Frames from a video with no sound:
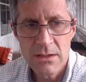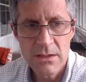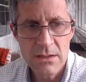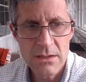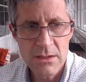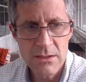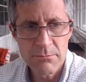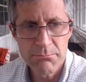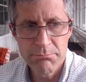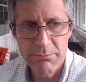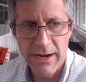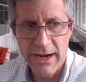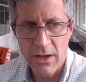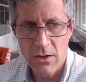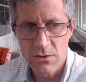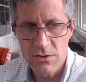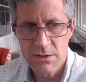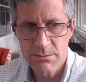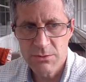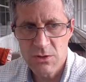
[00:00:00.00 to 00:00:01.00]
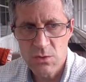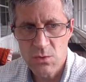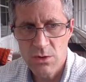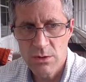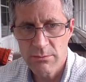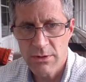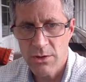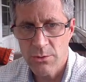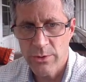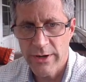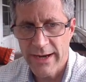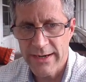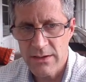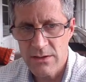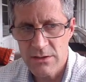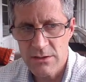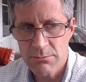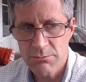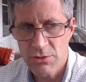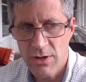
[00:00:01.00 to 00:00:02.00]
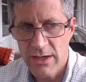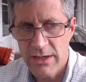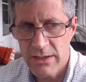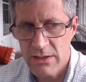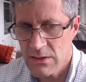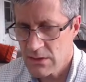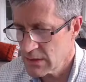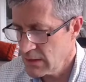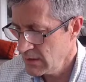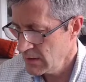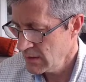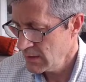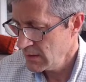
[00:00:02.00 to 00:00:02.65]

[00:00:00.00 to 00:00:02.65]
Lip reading: is balanced between my reactants and products,